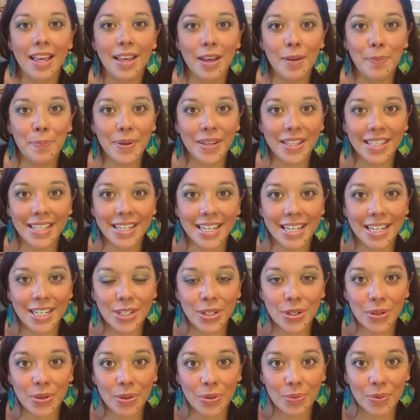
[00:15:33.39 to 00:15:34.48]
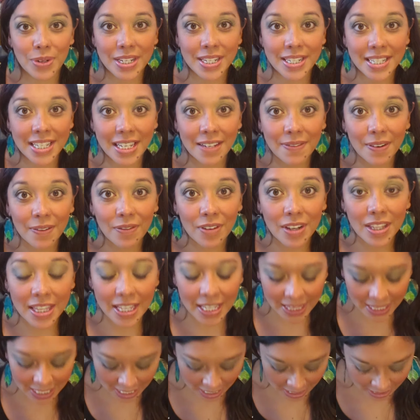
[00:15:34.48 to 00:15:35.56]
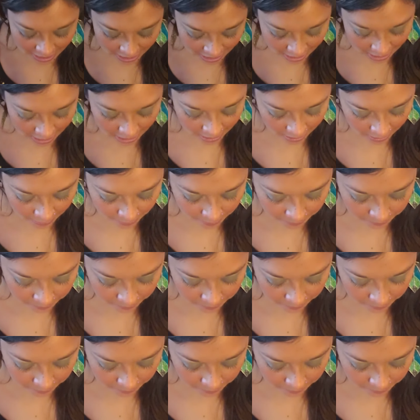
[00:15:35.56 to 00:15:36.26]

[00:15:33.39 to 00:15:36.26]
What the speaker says: ability to receive everything that I need.